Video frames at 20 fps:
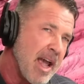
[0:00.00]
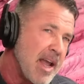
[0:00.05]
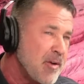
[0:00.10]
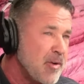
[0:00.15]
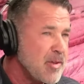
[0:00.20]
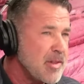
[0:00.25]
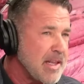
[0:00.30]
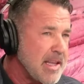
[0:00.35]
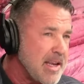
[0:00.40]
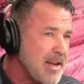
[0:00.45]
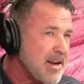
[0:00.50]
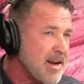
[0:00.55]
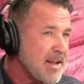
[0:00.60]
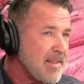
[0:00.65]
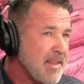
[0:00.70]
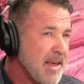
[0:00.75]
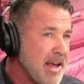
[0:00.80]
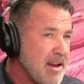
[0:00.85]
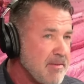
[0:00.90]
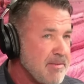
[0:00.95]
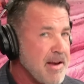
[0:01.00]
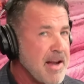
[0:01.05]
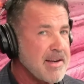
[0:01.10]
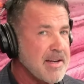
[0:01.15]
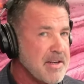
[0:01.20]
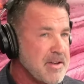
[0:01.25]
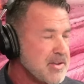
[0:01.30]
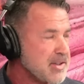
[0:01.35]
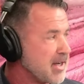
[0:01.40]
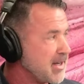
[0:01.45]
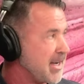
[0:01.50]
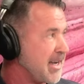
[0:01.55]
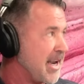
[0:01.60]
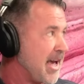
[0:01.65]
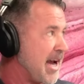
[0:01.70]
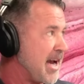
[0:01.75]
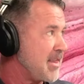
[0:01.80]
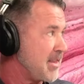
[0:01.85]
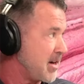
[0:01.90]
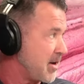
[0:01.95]
lean on that. In fact, I used to
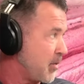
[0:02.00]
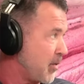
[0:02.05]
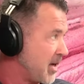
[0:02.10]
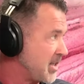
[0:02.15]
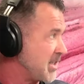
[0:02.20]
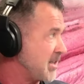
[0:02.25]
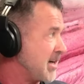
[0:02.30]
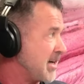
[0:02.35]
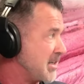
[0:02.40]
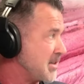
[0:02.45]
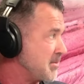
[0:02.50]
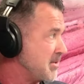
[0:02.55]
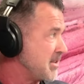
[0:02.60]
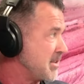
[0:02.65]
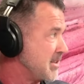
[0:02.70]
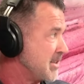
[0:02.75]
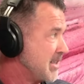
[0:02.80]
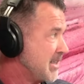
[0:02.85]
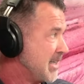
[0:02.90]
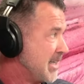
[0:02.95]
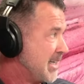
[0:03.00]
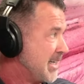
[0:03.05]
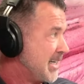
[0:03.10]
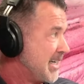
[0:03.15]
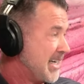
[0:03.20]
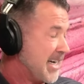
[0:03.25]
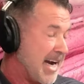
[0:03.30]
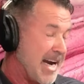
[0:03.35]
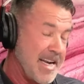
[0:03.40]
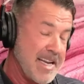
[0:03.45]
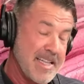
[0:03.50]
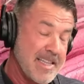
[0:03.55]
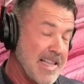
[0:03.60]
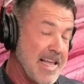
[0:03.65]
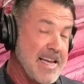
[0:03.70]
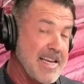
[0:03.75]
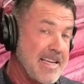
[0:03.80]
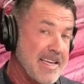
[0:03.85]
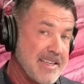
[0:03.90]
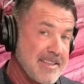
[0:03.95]
deny that I was an Osmond. Mm-hmm. I didn't
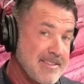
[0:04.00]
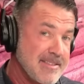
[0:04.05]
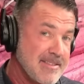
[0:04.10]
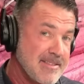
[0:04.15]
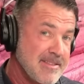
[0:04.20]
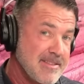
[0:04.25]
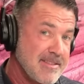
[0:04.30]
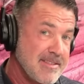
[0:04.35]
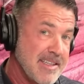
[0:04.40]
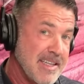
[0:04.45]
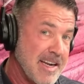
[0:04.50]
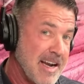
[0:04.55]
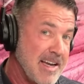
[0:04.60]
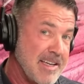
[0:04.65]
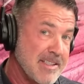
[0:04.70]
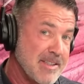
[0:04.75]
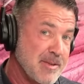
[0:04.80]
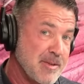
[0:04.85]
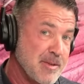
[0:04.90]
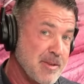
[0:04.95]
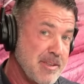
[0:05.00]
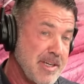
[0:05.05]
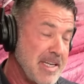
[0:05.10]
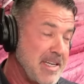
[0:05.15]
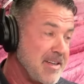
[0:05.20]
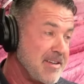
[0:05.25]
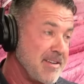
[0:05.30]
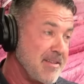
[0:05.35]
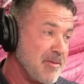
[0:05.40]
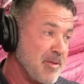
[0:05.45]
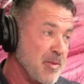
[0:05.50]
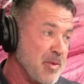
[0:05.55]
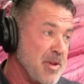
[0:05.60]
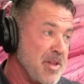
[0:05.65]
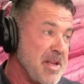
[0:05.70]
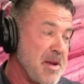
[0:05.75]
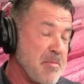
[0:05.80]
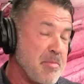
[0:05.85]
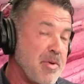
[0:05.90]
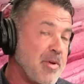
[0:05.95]
like it in high school. I didn't
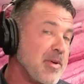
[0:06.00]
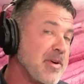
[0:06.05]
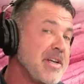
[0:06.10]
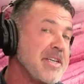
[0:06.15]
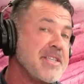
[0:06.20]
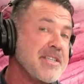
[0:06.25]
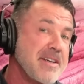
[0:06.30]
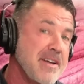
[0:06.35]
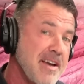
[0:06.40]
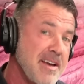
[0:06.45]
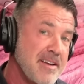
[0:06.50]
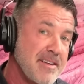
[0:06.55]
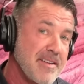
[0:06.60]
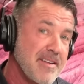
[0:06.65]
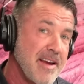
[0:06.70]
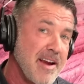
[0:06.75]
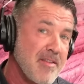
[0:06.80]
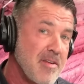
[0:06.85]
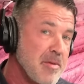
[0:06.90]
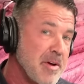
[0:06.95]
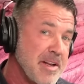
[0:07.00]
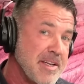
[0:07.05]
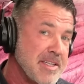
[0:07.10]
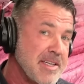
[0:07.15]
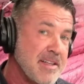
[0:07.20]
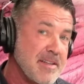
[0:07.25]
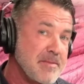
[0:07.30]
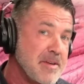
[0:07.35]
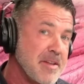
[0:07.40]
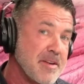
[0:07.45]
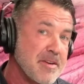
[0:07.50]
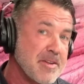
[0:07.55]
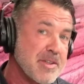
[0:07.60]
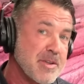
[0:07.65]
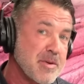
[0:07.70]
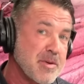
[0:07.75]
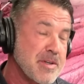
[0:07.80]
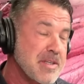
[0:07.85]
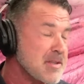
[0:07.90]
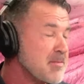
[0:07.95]
really appreciate everybody telling me their
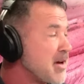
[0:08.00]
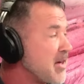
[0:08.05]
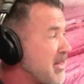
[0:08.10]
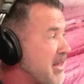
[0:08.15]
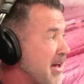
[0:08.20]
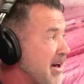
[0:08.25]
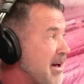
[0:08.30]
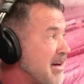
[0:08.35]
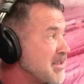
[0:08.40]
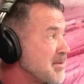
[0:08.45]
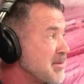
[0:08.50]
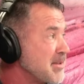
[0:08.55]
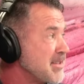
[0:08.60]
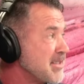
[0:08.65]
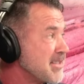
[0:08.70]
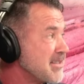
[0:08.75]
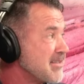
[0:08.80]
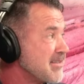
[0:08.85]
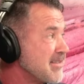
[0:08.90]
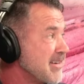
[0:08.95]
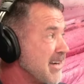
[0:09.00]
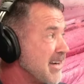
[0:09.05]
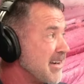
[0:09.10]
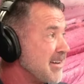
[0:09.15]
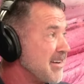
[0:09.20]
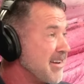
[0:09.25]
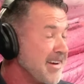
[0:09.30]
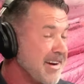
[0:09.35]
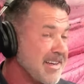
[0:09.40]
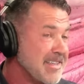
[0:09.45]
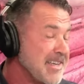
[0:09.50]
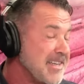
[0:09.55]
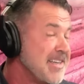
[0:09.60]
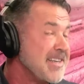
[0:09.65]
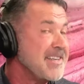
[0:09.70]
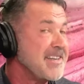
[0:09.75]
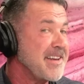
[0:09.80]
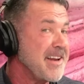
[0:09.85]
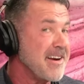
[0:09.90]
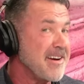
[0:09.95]
stories about the Osmonds, and because I
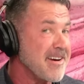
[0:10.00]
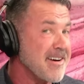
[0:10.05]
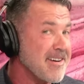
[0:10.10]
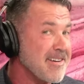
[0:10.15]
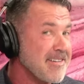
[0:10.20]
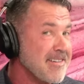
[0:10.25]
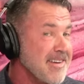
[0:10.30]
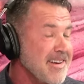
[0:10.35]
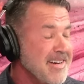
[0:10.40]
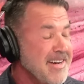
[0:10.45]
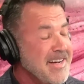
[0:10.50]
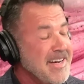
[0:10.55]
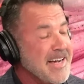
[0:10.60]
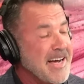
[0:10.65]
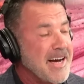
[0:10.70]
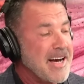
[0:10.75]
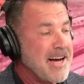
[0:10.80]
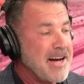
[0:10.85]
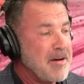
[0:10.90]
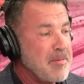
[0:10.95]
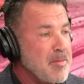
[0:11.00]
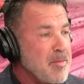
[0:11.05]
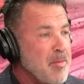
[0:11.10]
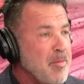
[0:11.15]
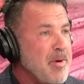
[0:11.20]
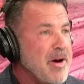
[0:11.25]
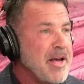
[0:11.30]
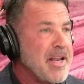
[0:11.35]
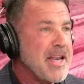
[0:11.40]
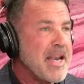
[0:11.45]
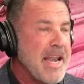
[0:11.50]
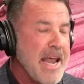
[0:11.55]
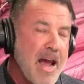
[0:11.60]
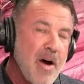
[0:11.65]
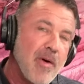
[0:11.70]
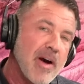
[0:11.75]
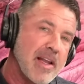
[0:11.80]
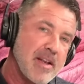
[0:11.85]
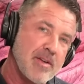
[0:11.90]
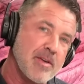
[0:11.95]
didn't care. But
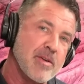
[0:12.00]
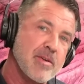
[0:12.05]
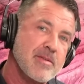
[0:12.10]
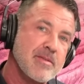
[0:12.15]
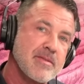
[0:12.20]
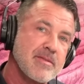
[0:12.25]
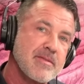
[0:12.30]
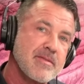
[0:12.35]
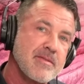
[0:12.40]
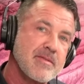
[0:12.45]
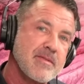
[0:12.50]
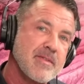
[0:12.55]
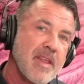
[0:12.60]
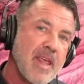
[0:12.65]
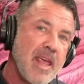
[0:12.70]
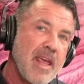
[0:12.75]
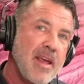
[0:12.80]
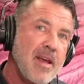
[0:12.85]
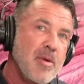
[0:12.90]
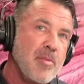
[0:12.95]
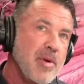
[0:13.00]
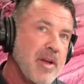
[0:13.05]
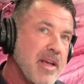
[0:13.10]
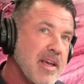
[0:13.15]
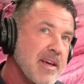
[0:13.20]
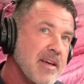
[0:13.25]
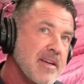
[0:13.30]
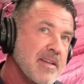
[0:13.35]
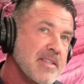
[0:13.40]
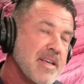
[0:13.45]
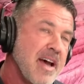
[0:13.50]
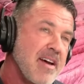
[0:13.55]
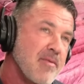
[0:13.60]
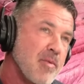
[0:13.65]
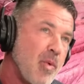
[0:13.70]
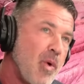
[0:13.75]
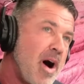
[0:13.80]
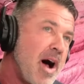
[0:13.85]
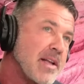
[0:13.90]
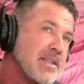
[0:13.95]
now I do, because
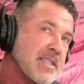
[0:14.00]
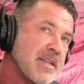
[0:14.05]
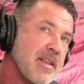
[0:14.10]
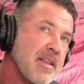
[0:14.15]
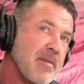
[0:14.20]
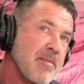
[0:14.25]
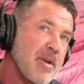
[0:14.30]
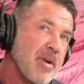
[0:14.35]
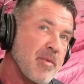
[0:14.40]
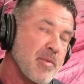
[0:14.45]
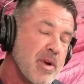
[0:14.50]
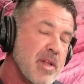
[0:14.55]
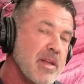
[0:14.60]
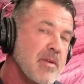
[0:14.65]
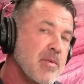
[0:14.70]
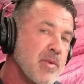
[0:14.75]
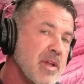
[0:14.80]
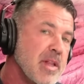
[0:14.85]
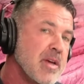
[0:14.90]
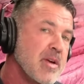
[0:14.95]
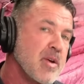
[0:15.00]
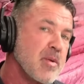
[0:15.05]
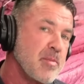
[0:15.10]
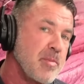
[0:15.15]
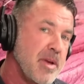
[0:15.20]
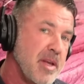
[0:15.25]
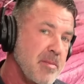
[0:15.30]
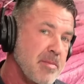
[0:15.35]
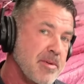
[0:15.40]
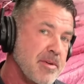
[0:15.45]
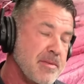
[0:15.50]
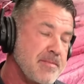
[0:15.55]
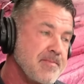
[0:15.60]
I've watched them. They're really, really good people.